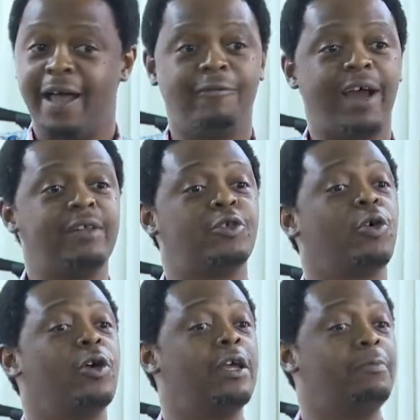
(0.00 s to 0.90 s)
Right?
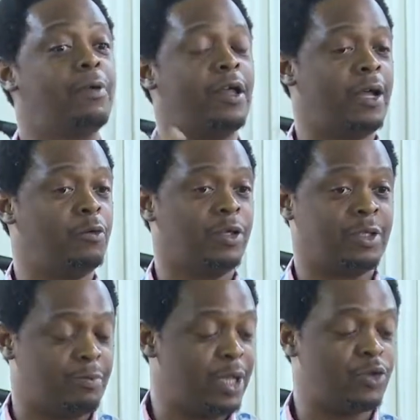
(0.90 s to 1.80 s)
So it was
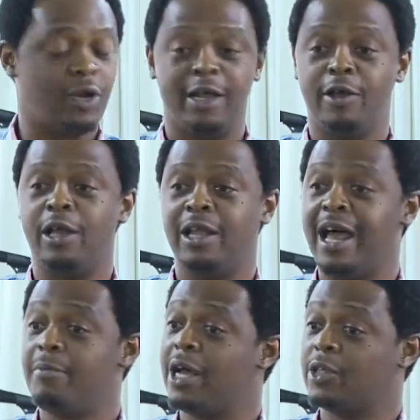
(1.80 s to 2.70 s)
based on a
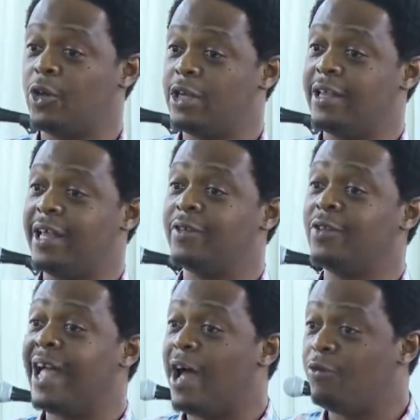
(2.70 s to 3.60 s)
landmark study that's
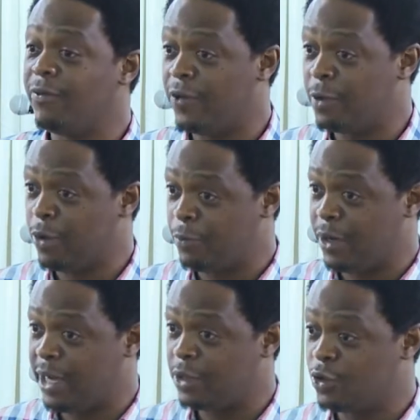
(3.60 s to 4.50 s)
now referred
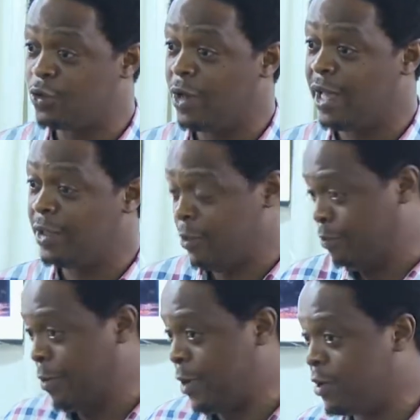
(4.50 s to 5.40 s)
popularly to,
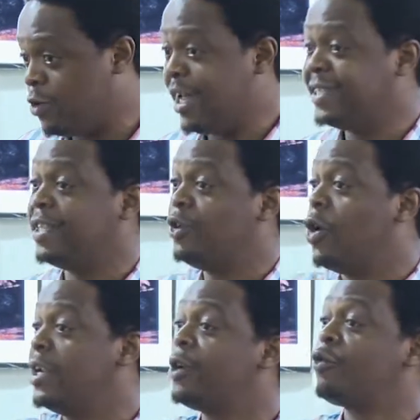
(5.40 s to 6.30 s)
popularly known as the
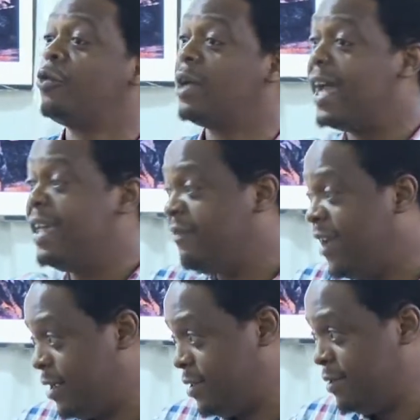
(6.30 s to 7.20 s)
Dunning-Kruger
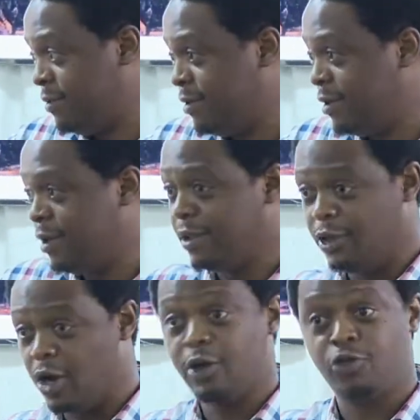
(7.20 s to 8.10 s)
effect. The
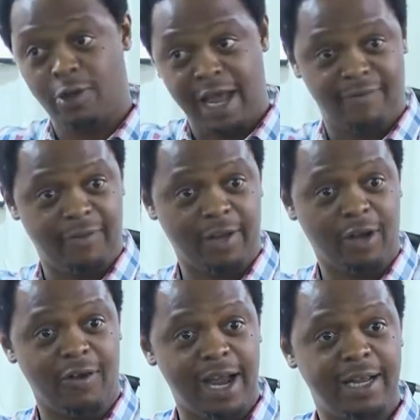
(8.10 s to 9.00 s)
Dunning-Kruger effect,
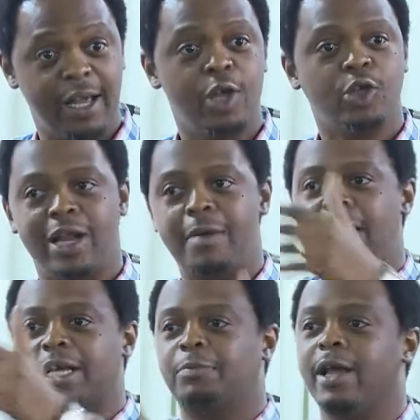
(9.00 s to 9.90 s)
all right? So let me
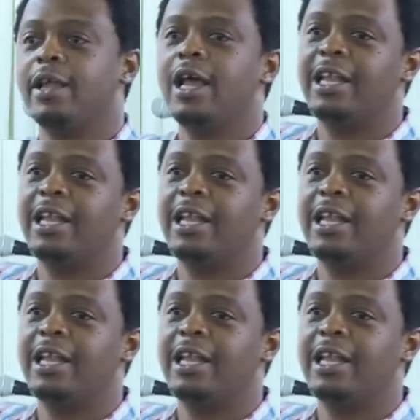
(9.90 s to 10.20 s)
explain.